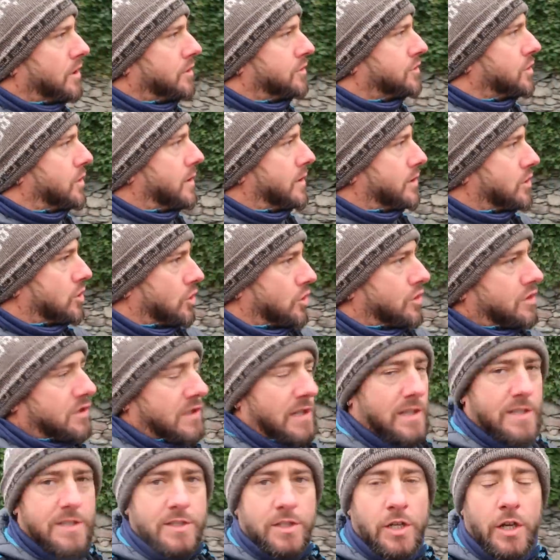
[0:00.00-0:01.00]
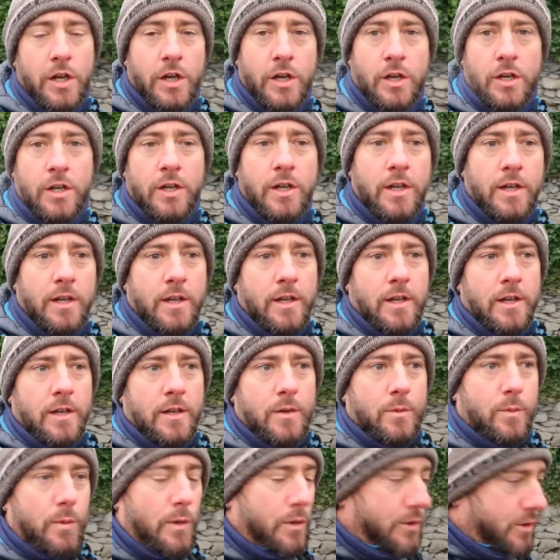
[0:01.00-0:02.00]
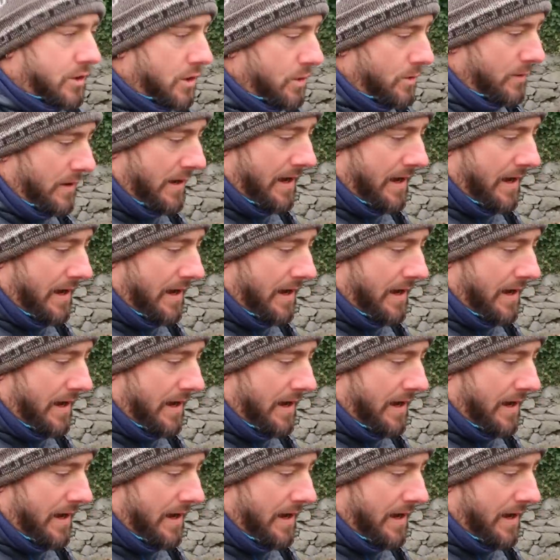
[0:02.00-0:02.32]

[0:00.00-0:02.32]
do it justice. So we'll do